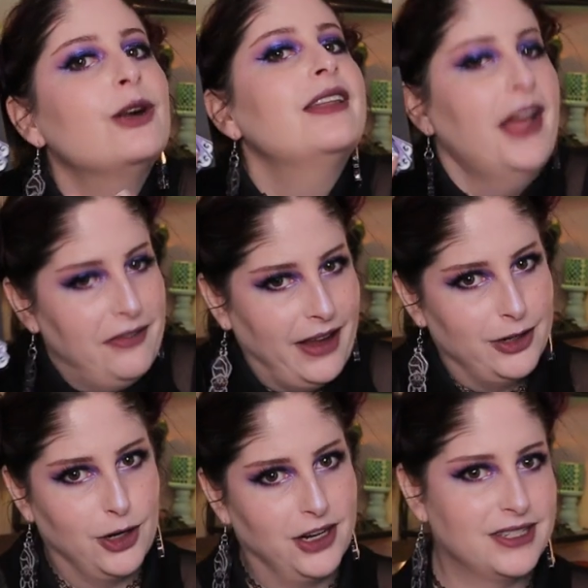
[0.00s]
her life
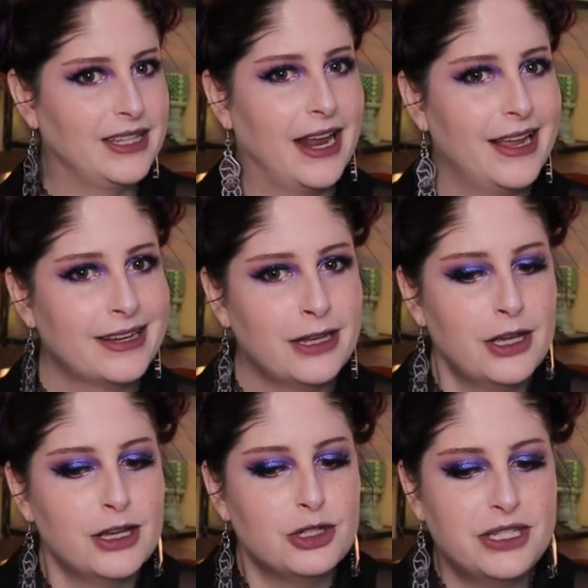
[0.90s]
and her aesthetic.
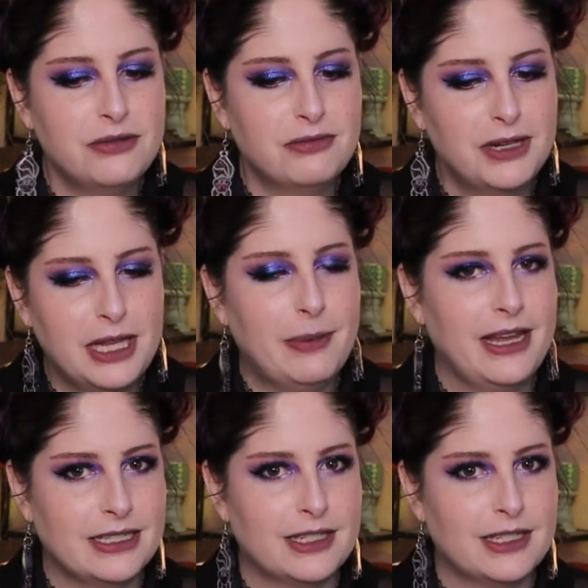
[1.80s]
She really pays